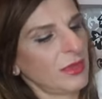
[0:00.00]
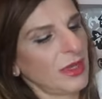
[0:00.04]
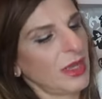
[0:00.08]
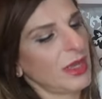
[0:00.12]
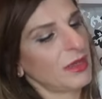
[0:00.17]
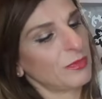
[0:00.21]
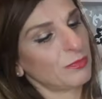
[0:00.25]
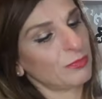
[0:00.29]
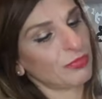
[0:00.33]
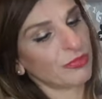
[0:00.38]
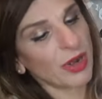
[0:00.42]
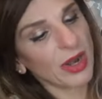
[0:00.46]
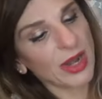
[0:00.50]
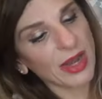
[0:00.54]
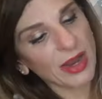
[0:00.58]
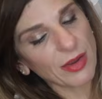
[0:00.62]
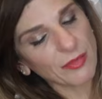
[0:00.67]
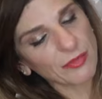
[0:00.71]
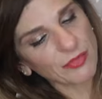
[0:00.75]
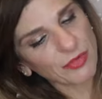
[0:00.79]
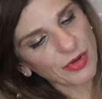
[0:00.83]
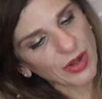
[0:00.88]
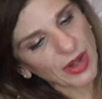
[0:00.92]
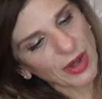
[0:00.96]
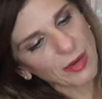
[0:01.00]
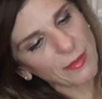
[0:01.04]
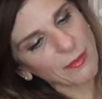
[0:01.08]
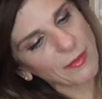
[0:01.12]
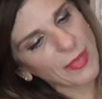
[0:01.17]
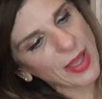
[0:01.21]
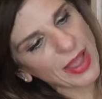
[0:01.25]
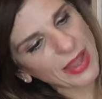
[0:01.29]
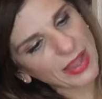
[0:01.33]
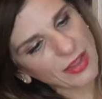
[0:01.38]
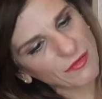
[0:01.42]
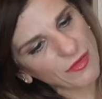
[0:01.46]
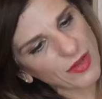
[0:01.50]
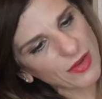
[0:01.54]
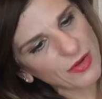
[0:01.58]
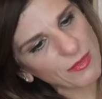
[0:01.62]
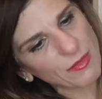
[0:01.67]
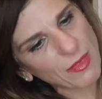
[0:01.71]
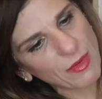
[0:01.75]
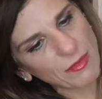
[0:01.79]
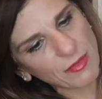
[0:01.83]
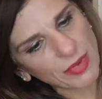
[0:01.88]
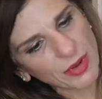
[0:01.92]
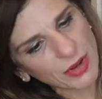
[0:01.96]
A brilliant, brilliant bag. If I
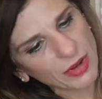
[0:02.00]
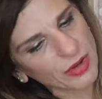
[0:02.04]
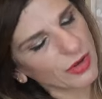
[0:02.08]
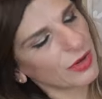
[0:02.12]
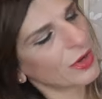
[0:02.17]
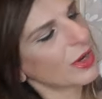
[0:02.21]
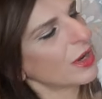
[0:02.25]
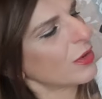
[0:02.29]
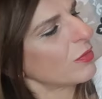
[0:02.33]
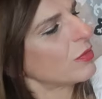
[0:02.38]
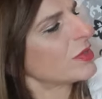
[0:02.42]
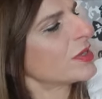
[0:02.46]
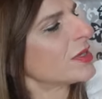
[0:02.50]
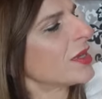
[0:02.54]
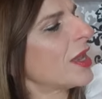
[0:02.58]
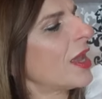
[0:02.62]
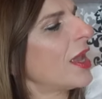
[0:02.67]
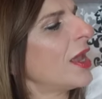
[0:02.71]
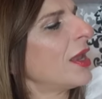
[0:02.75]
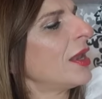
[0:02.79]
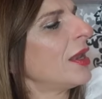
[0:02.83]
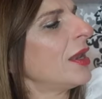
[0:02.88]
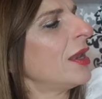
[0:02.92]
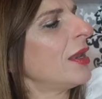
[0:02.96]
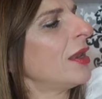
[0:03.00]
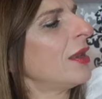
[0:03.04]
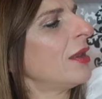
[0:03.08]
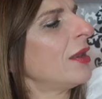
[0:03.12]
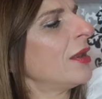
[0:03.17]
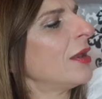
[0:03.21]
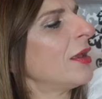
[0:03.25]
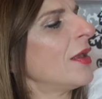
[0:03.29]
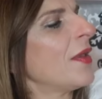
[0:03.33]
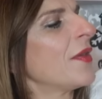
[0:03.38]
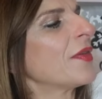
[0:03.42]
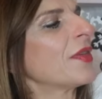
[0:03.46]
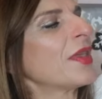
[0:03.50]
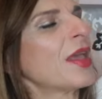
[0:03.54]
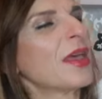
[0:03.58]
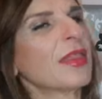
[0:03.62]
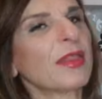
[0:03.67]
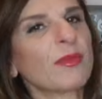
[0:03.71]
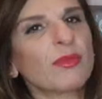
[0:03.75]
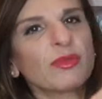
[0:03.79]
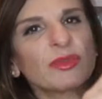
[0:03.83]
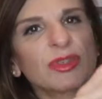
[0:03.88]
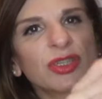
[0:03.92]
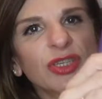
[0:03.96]
remember correctly, was there any?
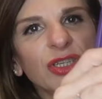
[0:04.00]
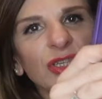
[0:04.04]
Yeah, there was